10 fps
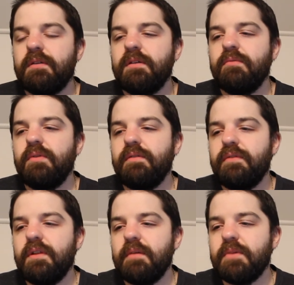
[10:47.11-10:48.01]
Didn't really
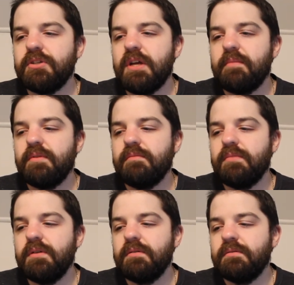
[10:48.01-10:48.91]
feel like much happened,
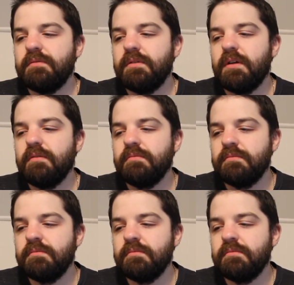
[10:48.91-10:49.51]
but, you know.